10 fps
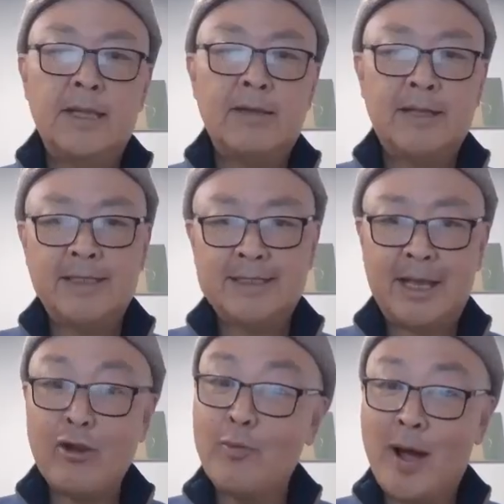Now let's
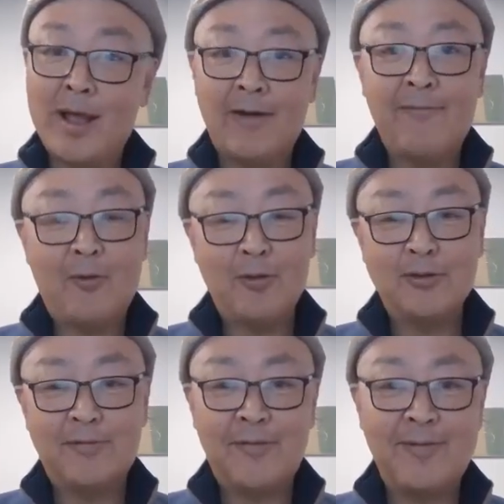say you're buying a
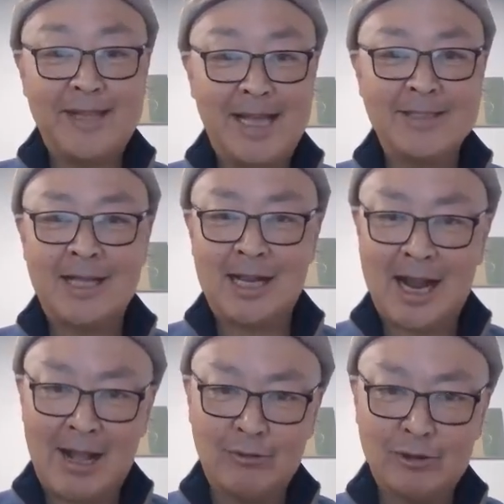$450,000
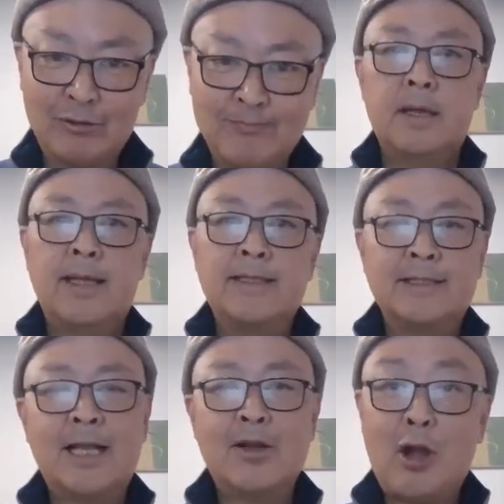house and
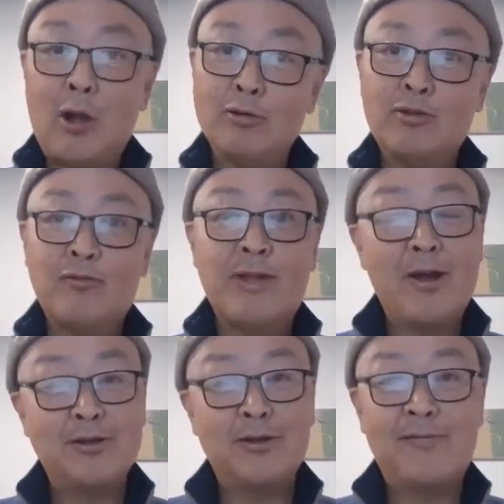seller owes
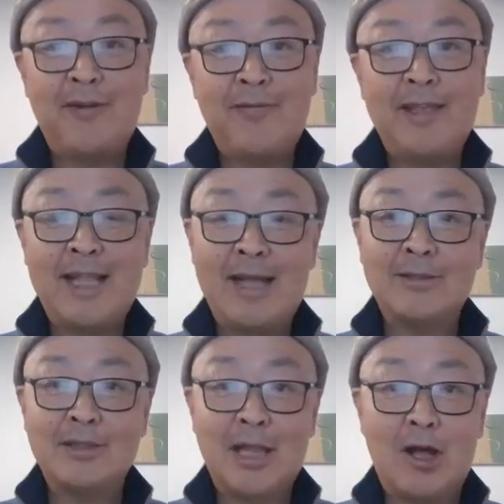
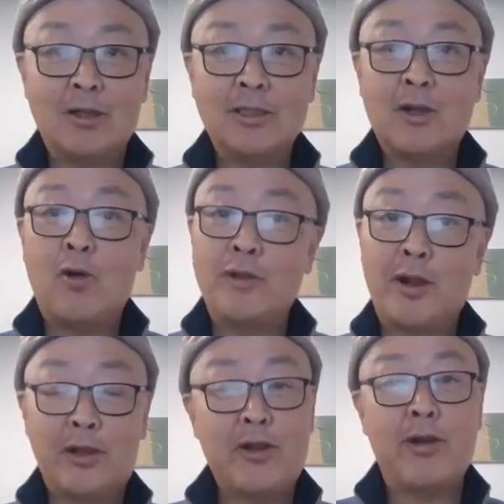$350,000 on
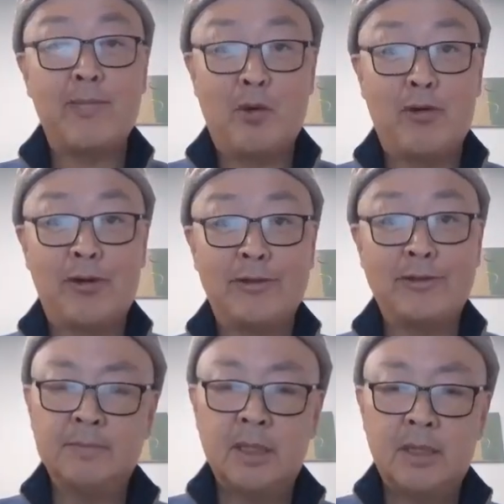their current
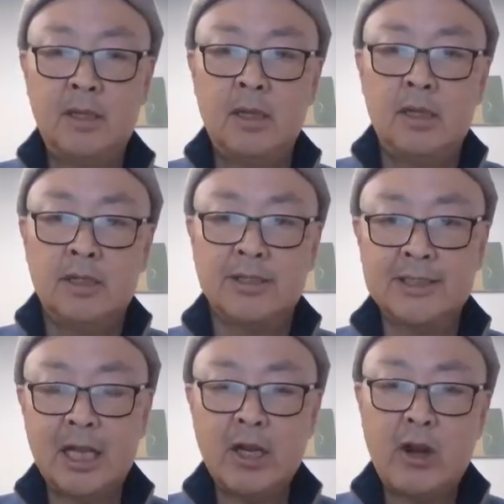mortgage. The
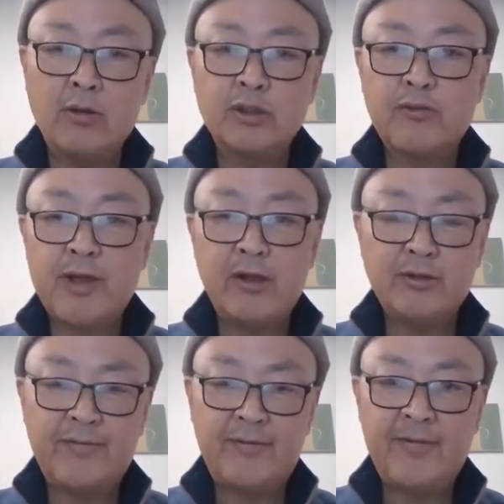seller owes
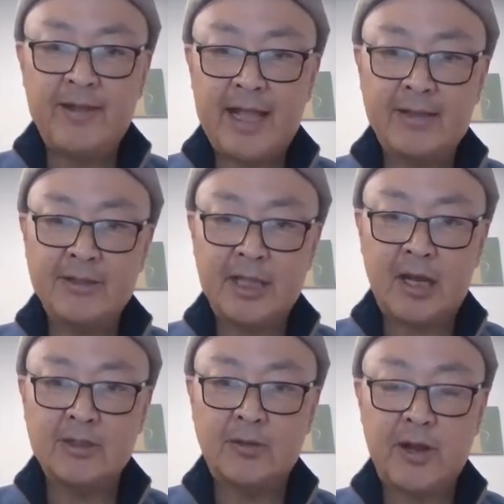
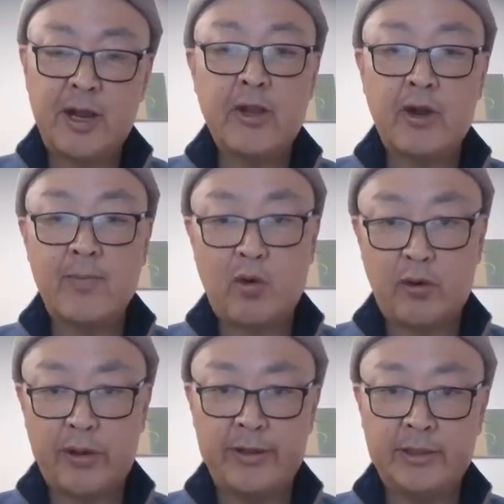$350,000 on their current
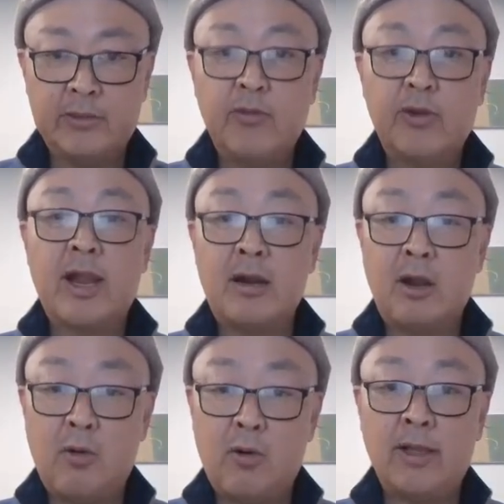mortgage with their
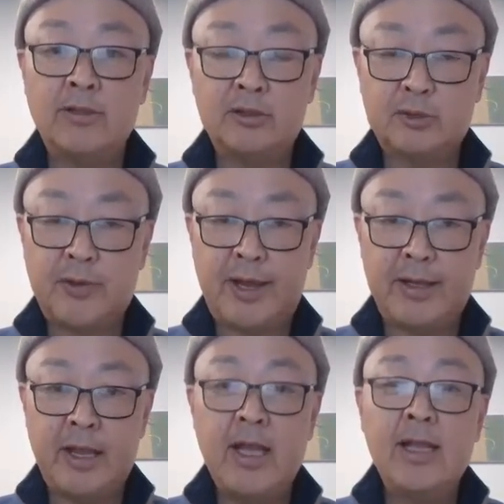lower interest
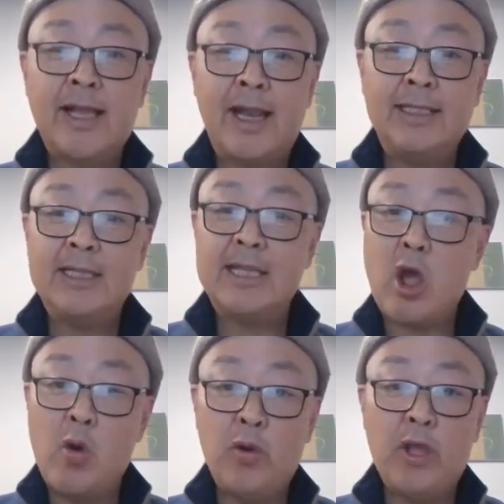rate. That is the
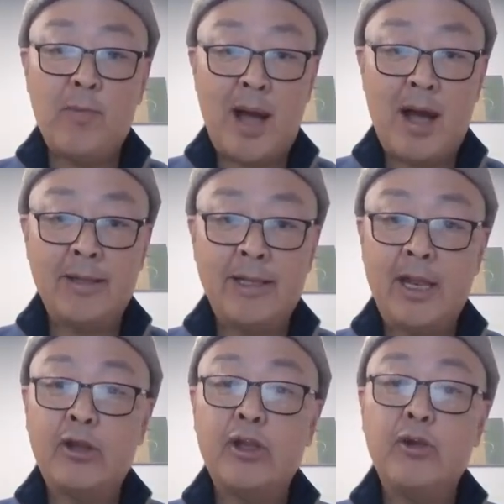only amount
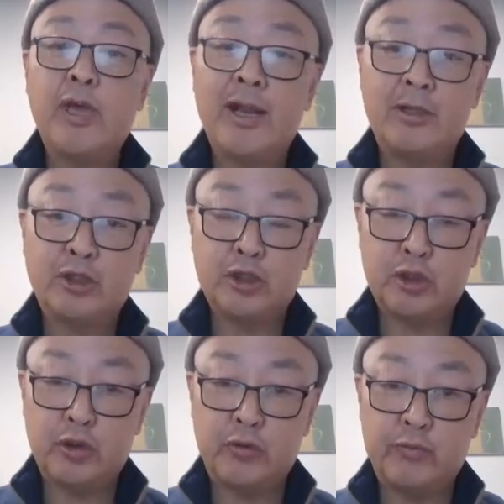that you can
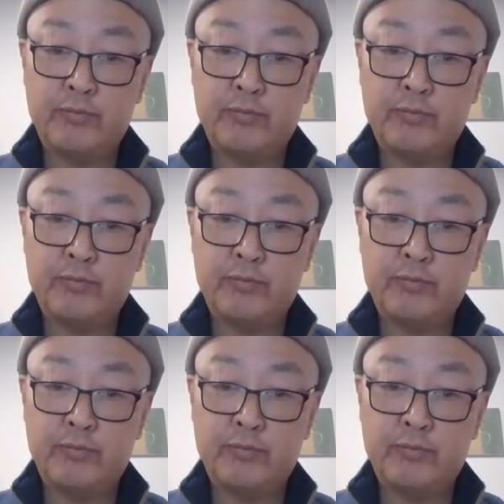assume.